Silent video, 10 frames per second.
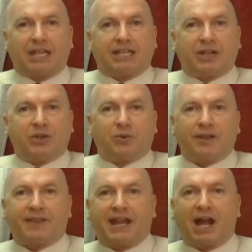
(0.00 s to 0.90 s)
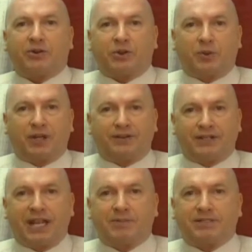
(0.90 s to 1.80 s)
can you rent that out to one of your
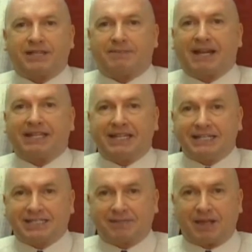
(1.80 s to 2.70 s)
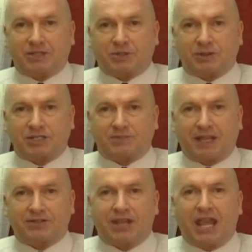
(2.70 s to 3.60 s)
neighbors that might need some of that storage
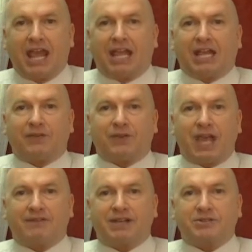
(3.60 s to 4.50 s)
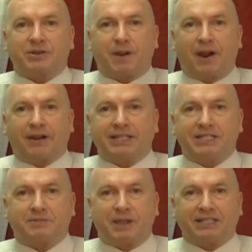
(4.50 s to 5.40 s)
space? If you have extra parking
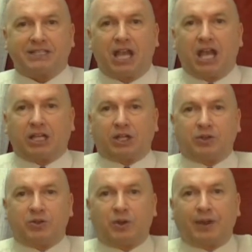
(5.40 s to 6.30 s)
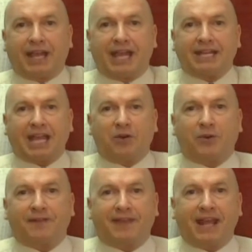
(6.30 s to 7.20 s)
space, can you go ahead and
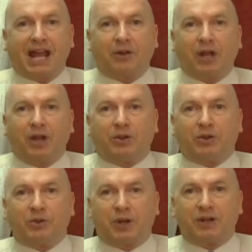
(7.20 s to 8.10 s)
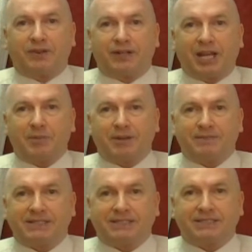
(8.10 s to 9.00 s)
rent that out to one of your neighboring
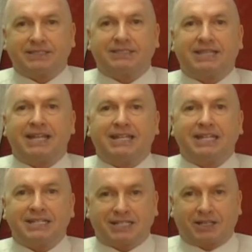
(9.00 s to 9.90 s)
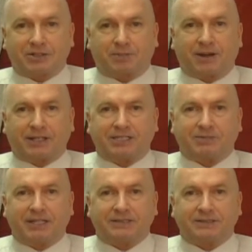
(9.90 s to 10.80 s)
businesses that needs extra parking
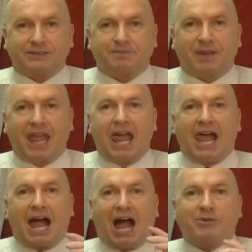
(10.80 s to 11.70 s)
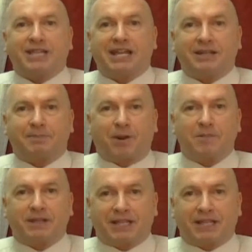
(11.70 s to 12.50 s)
spaces? I was at an apartment